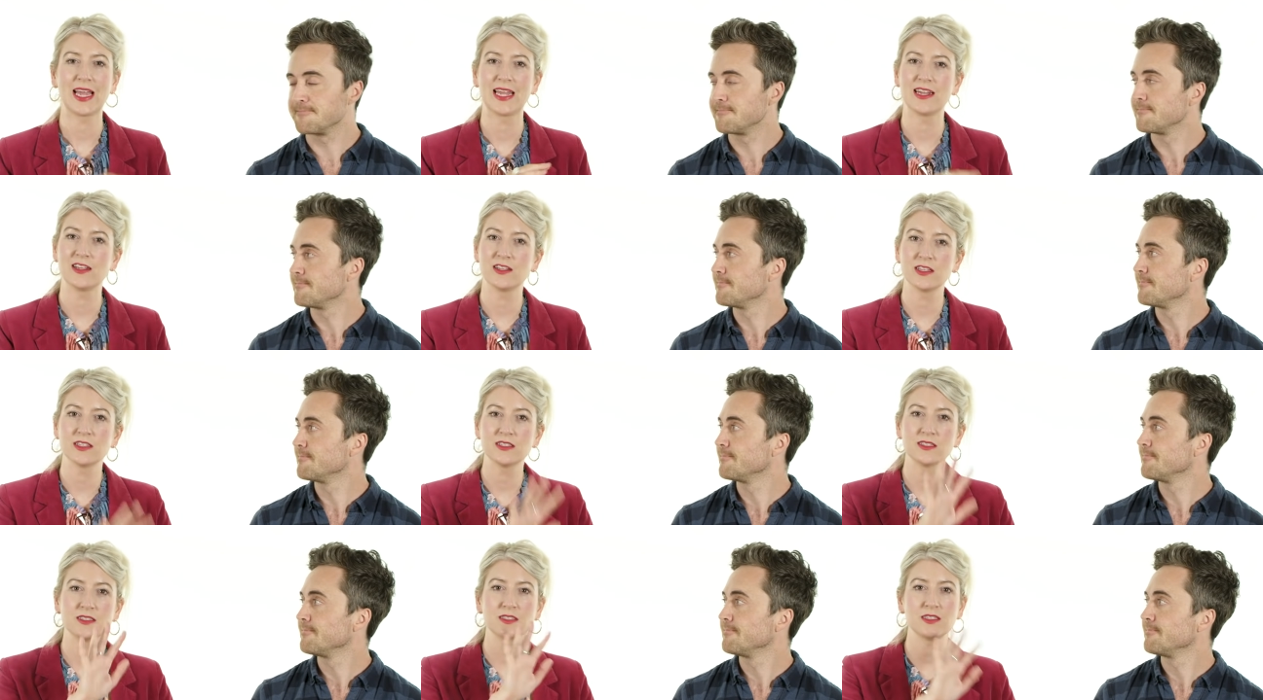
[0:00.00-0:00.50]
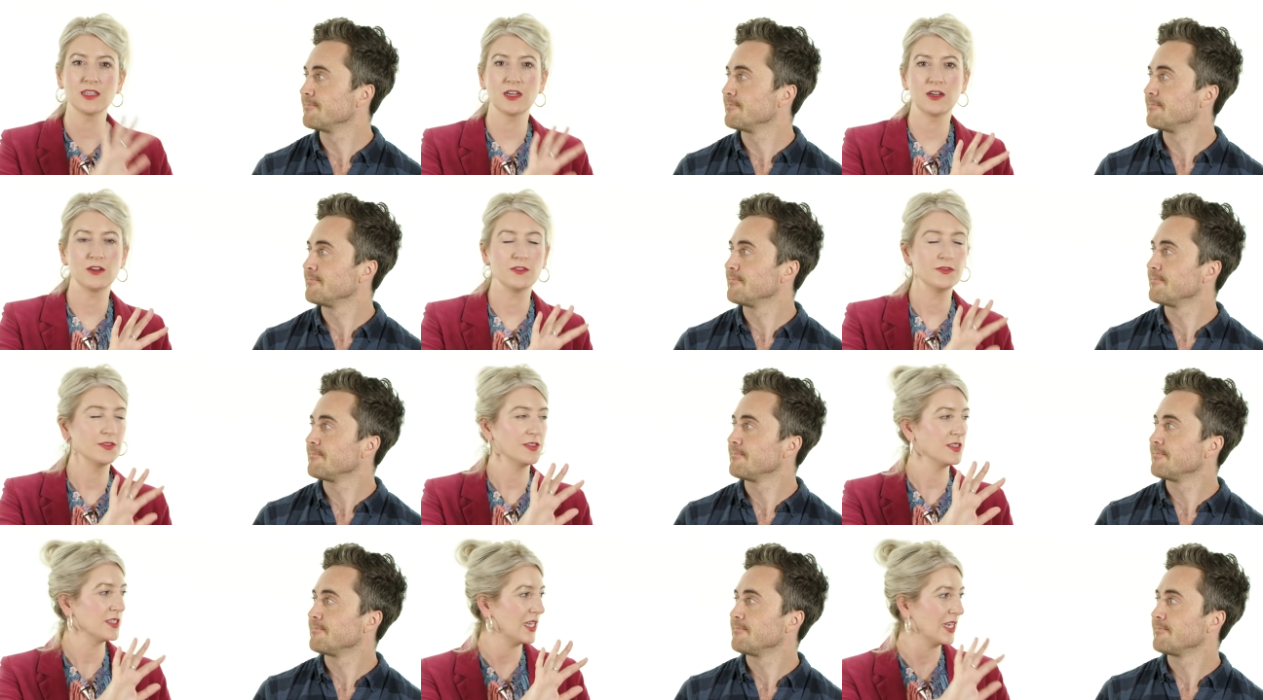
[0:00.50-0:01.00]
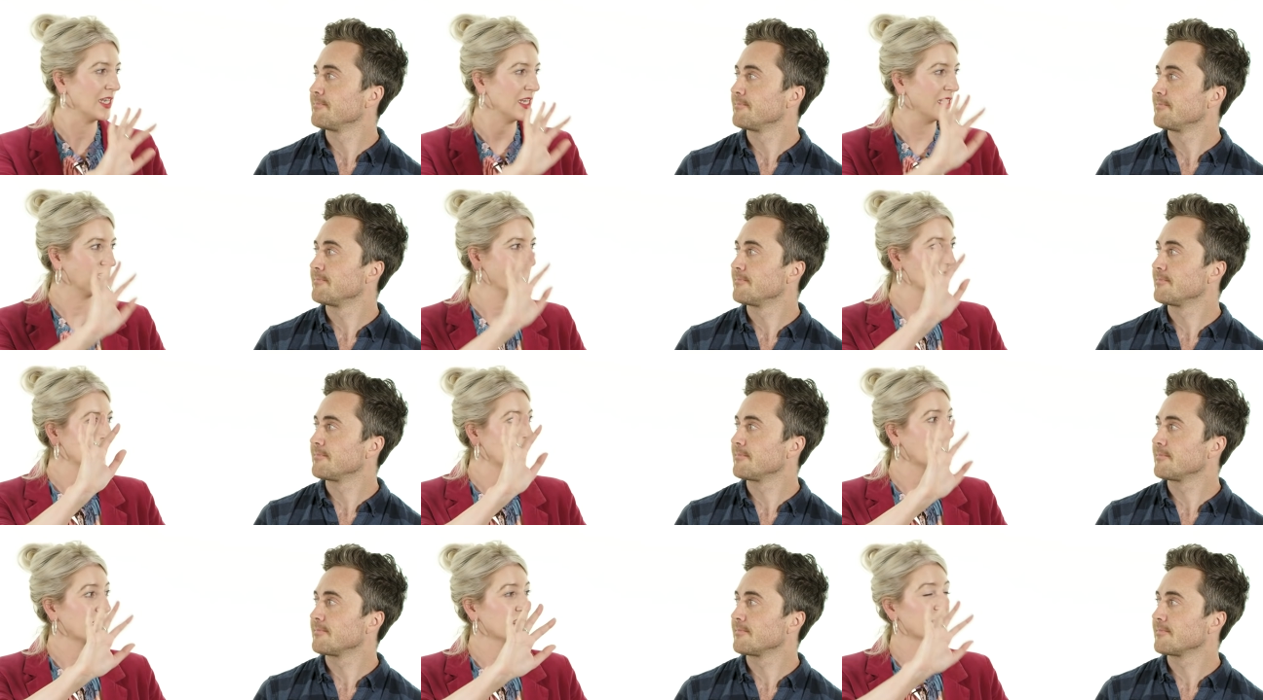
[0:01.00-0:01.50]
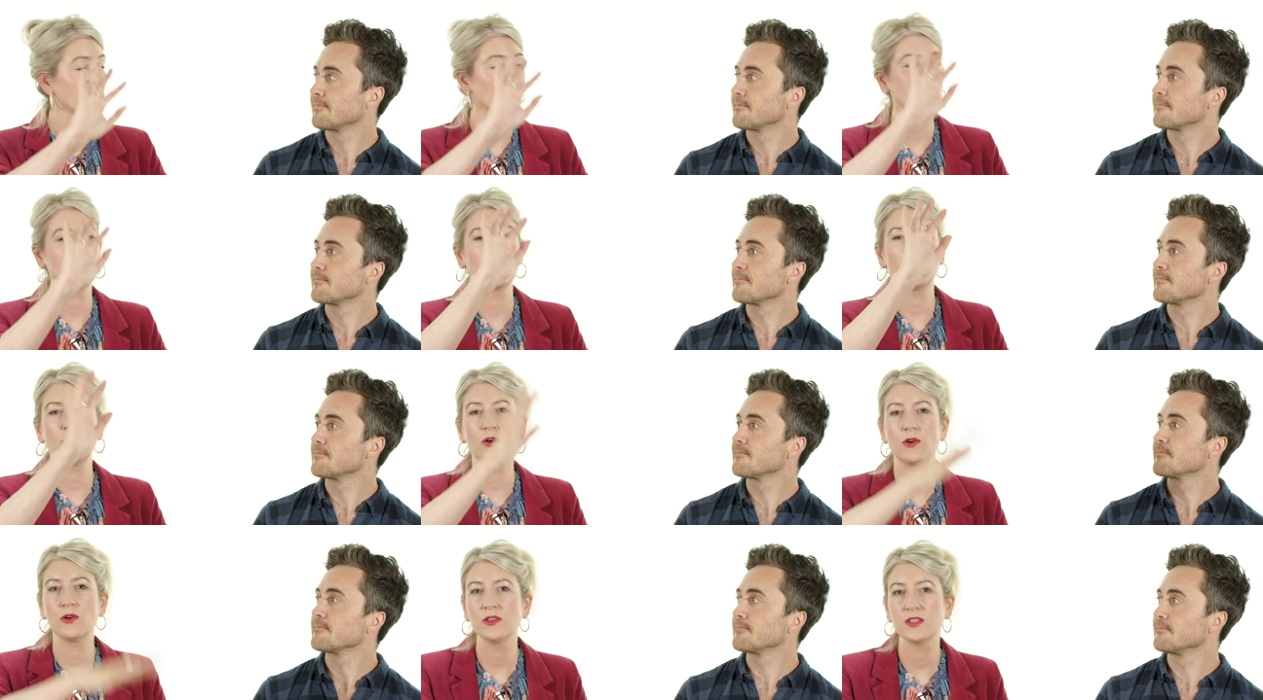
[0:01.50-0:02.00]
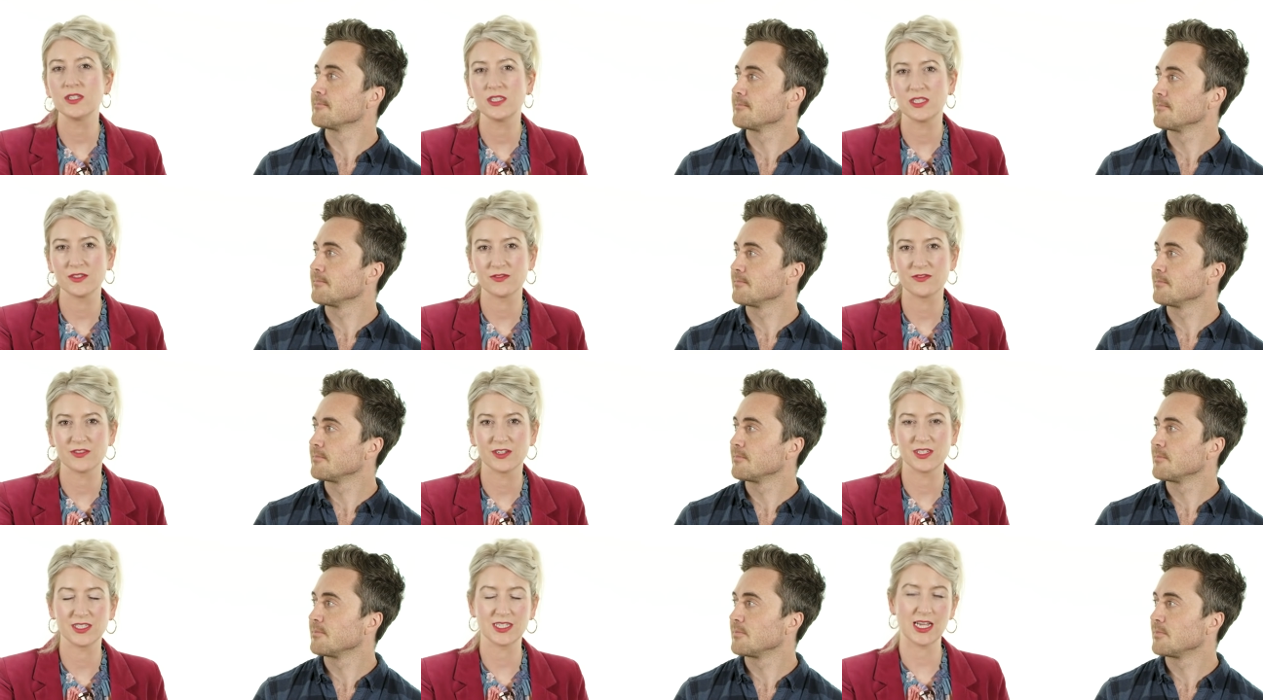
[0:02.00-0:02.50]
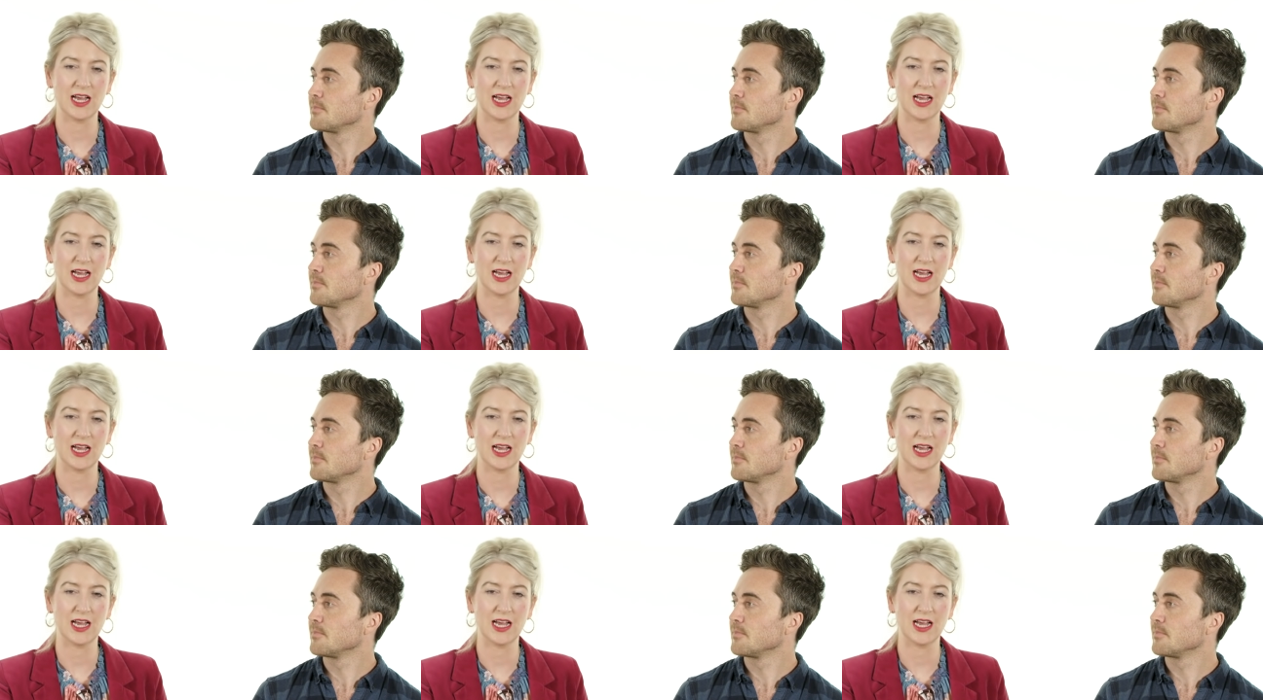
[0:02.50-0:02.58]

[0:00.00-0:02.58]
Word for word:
Speaker 1: And on the self study section, all the different